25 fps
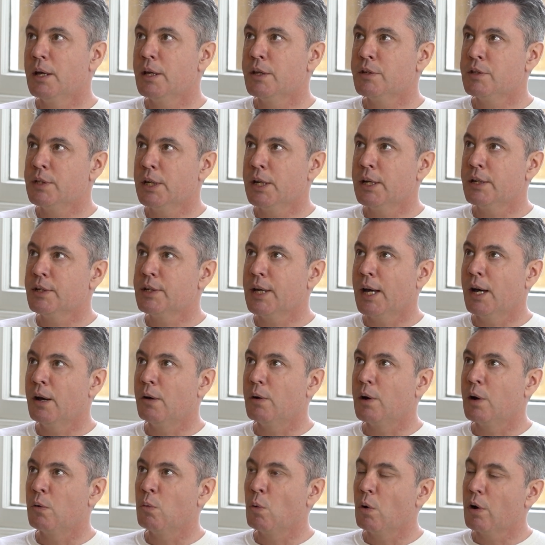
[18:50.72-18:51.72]
sitting
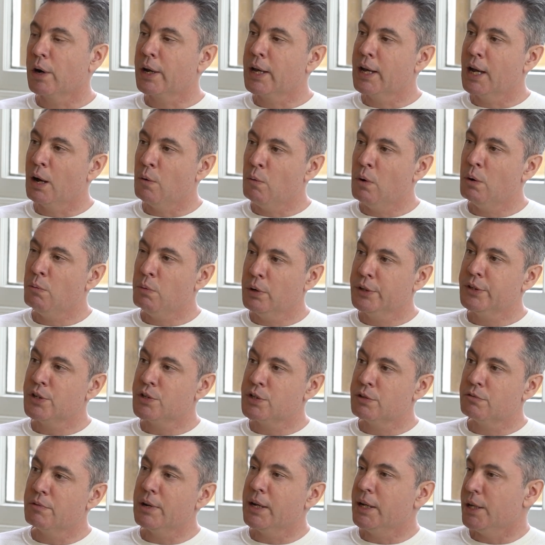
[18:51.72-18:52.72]
down and working out what
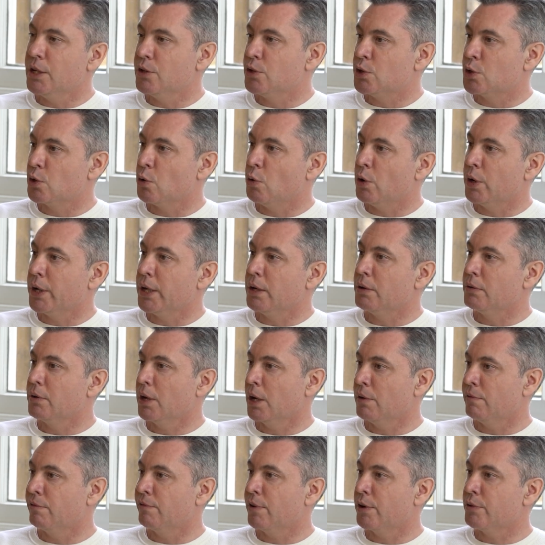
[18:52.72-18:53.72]
did you really enjoy
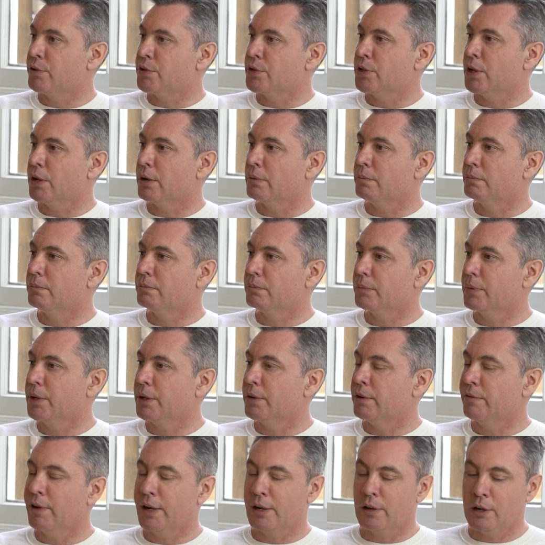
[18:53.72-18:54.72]
in first year?
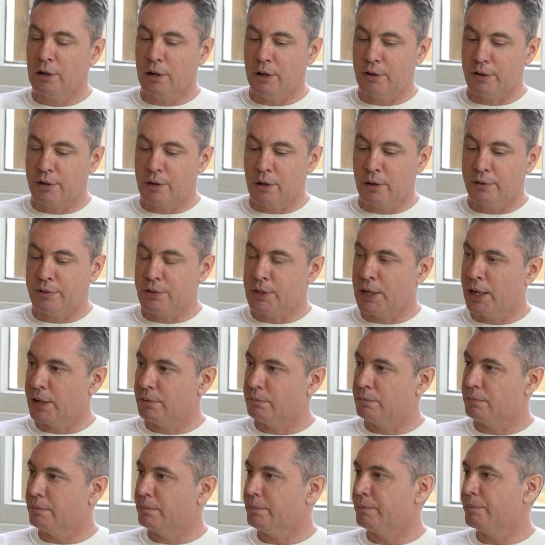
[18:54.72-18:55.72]
You've had a lot of
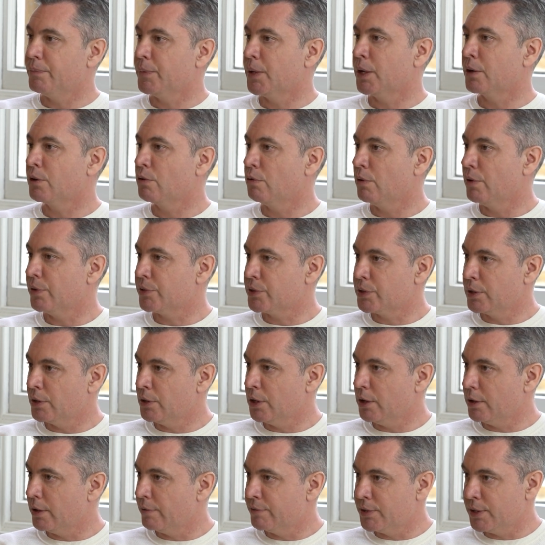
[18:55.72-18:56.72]
content across a
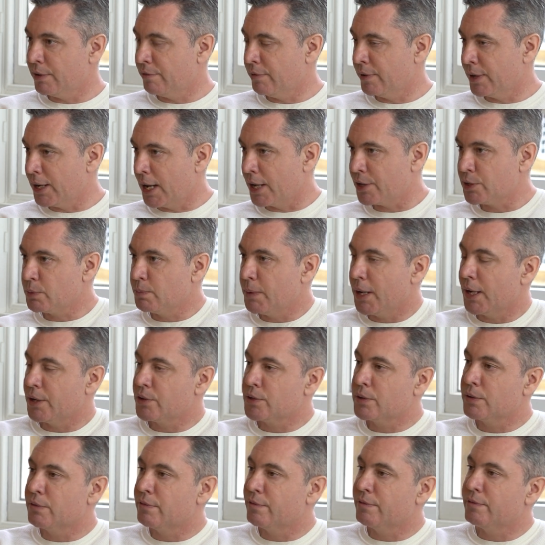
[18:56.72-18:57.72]
lot of different
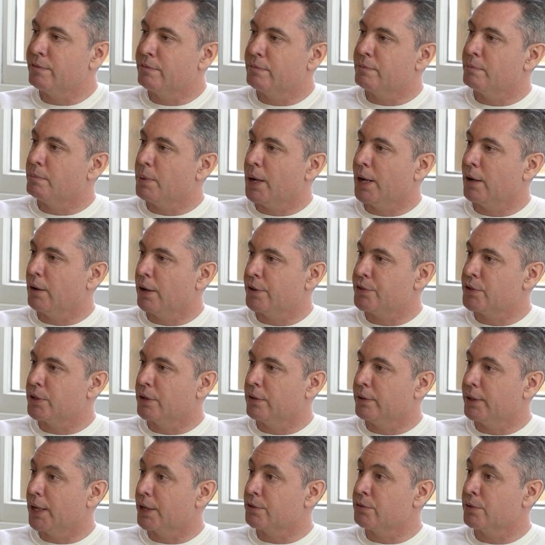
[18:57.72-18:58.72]
aspects of
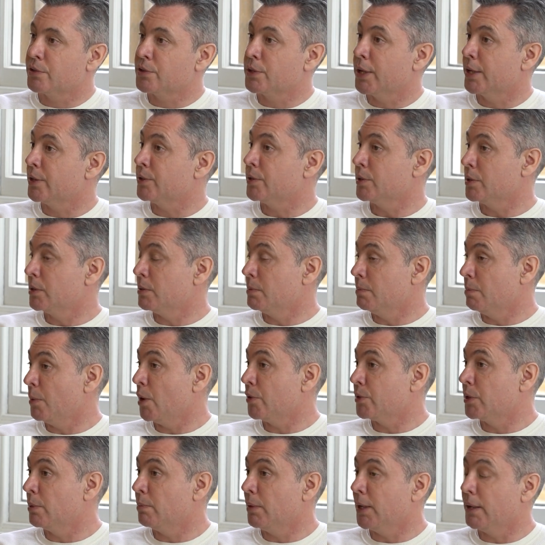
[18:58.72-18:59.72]
biological natural sciences and
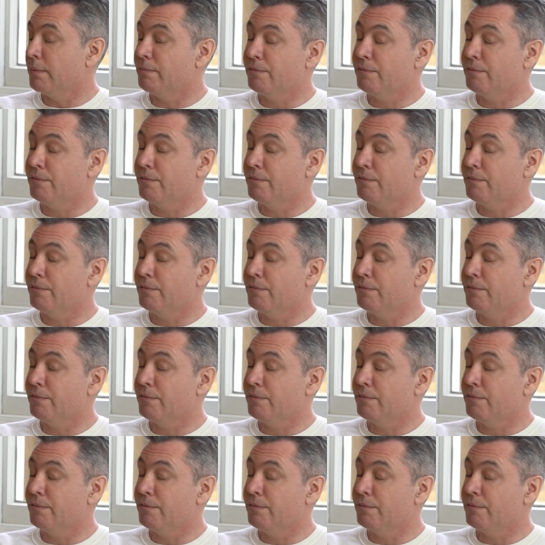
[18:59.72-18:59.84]
possibly